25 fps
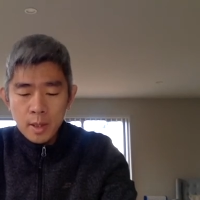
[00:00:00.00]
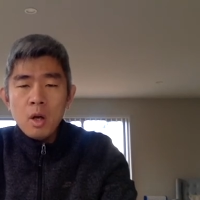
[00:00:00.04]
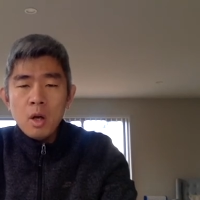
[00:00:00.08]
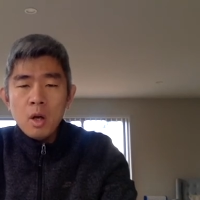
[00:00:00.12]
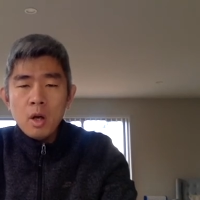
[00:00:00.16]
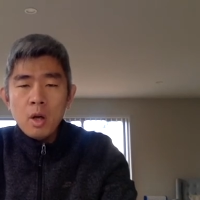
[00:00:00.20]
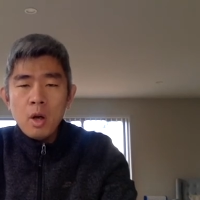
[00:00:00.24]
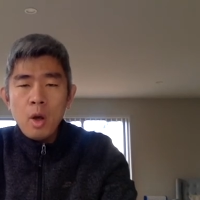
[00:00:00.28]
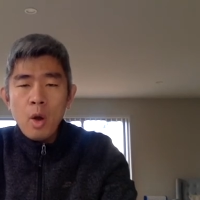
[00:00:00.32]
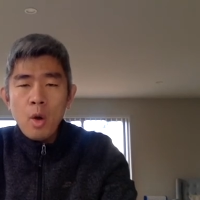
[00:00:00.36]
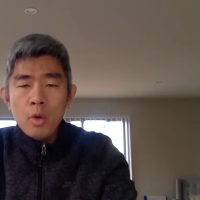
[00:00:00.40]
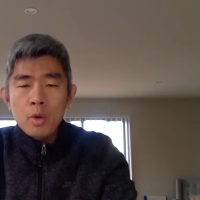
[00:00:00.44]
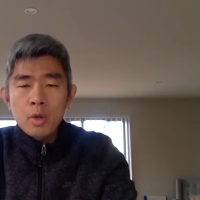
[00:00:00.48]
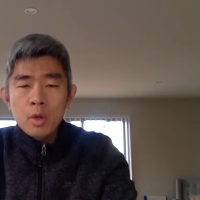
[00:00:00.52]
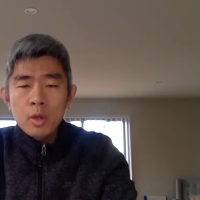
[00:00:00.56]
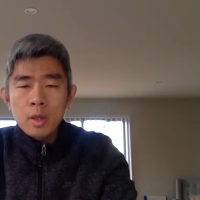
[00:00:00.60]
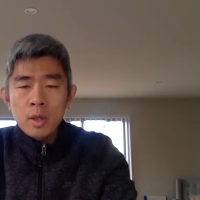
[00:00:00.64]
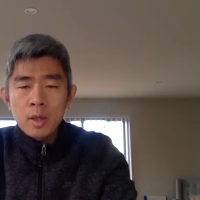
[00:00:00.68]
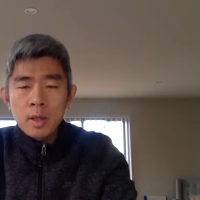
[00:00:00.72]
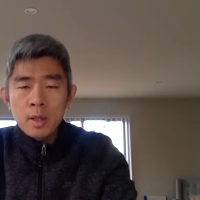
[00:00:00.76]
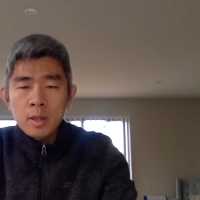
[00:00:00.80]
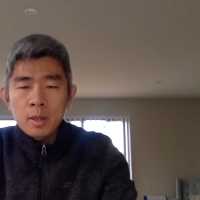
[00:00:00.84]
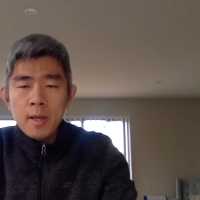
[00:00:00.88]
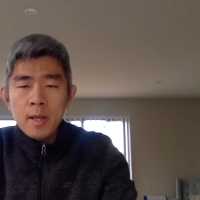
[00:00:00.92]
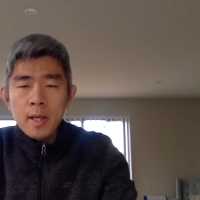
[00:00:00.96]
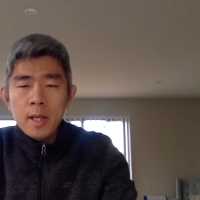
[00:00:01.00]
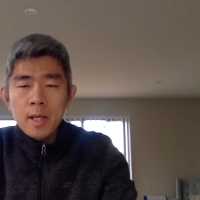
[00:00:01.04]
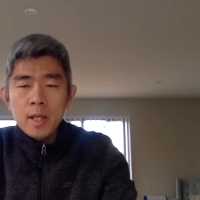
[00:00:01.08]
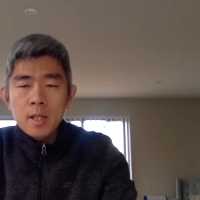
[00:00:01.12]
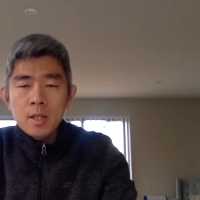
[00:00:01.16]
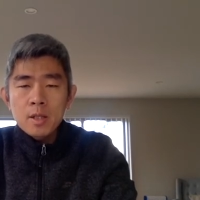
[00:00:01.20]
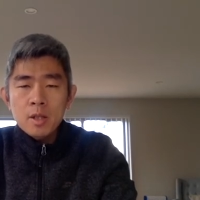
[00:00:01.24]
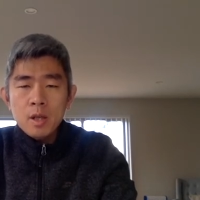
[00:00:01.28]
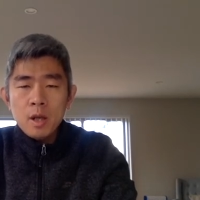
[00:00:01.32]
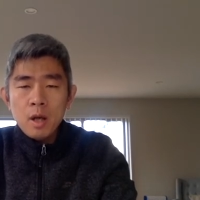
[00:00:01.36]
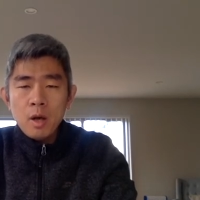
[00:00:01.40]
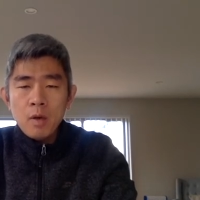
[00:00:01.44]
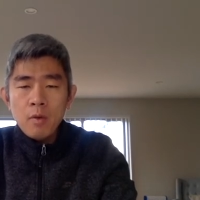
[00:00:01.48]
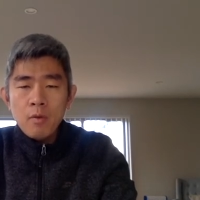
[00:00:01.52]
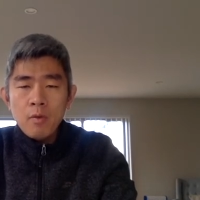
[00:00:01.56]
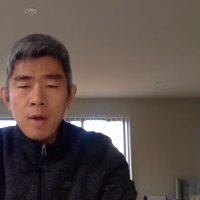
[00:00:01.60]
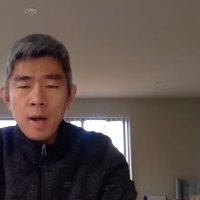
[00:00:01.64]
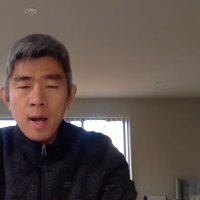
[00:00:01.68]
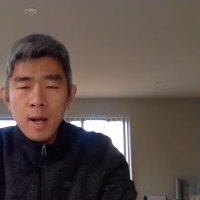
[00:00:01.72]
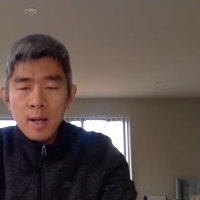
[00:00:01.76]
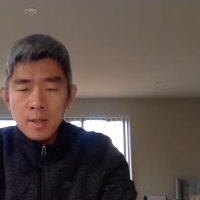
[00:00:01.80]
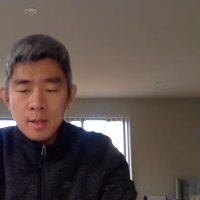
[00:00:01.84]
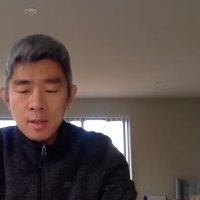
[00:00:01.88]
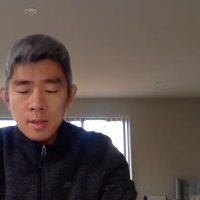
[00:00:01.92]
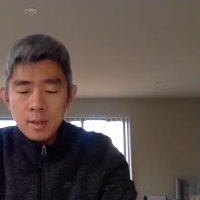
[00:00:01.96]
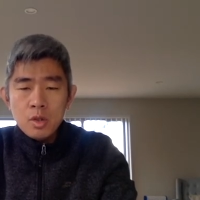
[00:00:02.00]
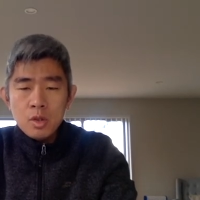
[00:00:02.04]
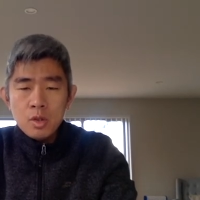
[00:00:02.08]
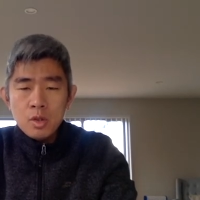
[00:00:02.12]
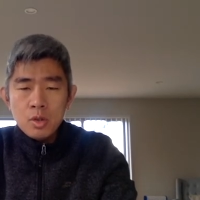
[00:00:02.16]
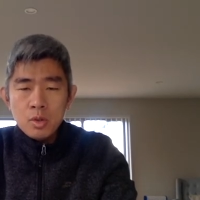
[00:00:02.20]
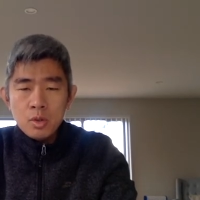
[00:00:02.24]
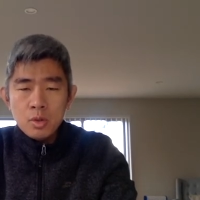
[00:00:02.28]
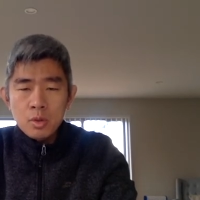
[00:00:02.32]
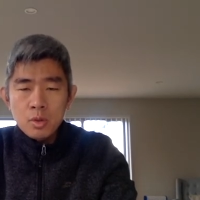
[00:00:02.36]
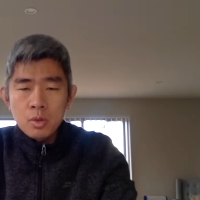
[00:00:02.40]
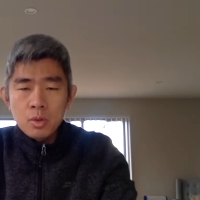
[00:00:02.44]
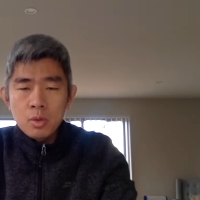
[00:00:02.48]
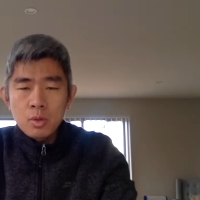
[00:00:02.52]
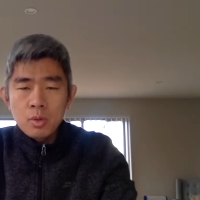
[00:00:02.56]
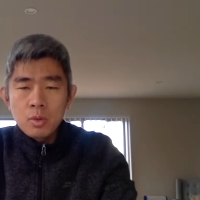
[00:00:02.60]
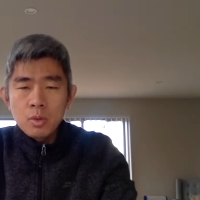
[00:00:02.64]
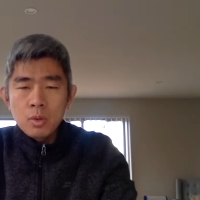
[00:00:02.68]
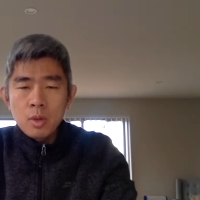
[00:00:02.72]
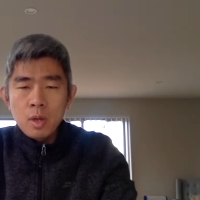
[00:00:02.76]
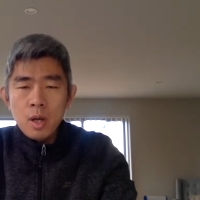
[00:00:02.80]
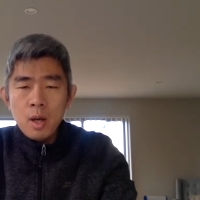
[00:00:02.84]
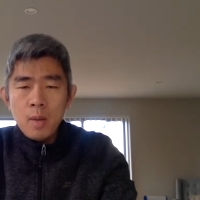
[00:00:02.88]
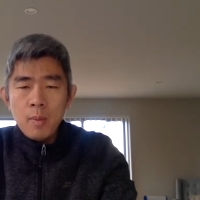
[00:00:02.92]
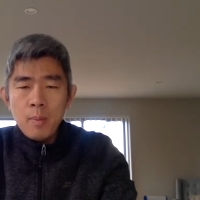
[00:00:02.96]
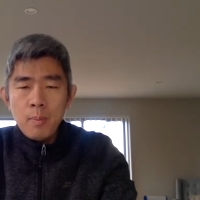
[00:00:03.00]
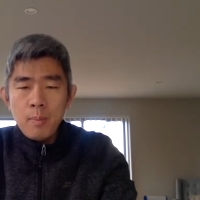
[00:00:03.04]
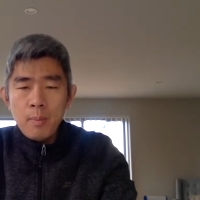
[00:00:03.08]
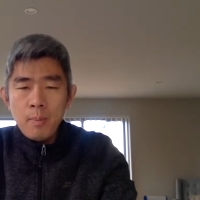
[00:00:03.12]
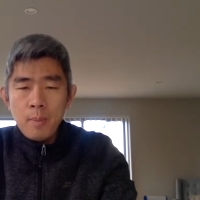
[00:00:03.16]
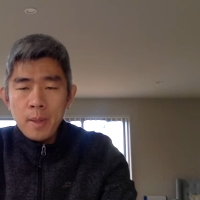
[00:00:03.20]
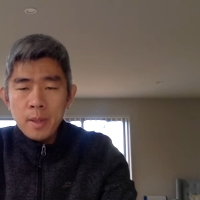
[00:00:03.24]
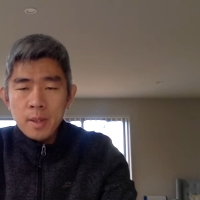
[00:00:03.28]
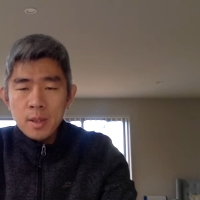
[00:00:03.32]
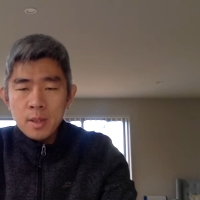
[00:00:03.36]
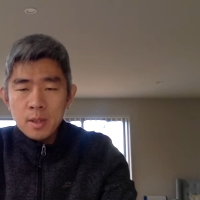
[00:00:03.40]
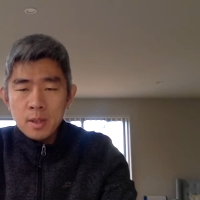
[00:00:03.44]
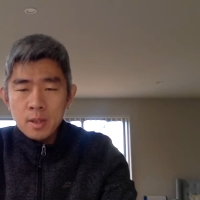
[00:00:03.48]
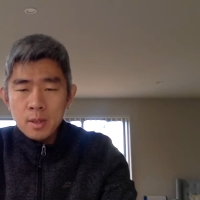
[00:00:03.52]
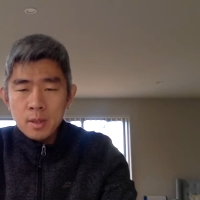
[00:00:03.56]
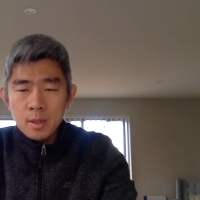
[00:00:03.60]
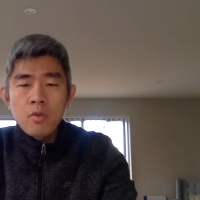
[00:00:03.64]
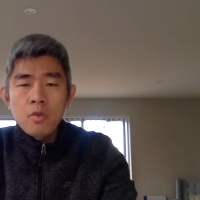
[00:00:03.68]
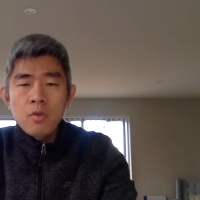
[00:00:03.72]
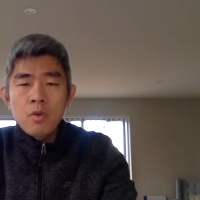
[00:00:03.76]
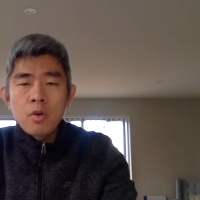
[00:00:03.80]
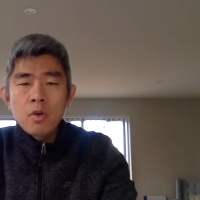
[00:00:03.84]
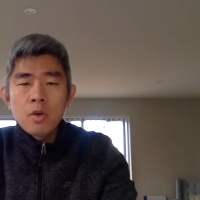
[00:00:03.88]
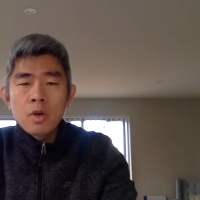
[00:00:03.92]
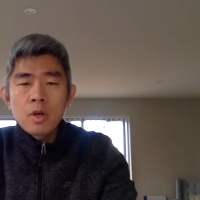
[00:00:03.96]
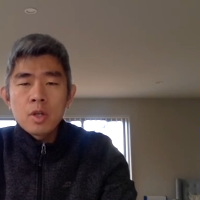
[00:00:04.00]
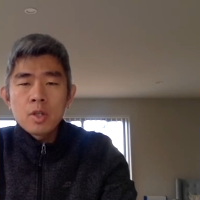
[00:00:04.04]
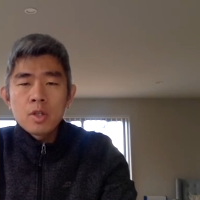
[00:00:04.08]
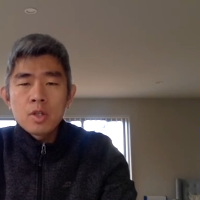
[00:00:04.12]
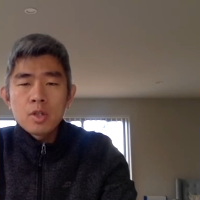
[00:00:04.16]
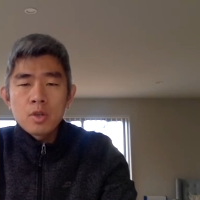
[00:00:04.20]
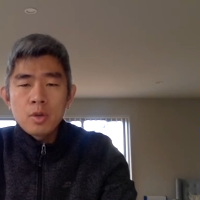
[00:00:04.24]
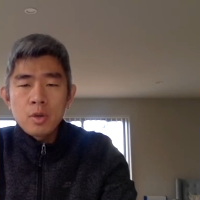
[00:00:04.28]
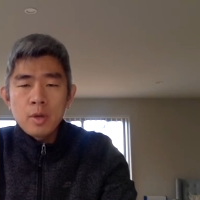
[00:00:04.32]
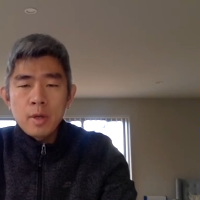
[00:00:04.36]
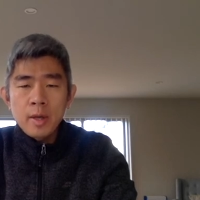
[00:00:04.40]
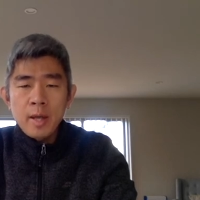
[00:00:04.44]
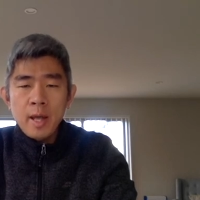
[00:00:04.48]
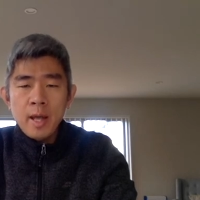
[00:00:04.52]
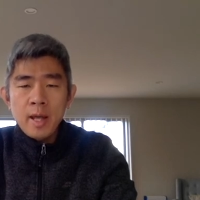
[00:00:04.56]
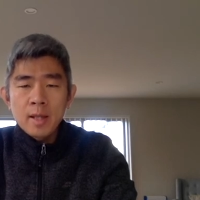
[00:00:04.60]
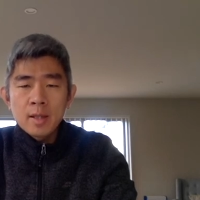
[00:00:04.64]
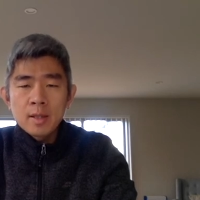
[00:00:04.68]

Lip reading: Accordingly, each of us should do a bit for controlling it.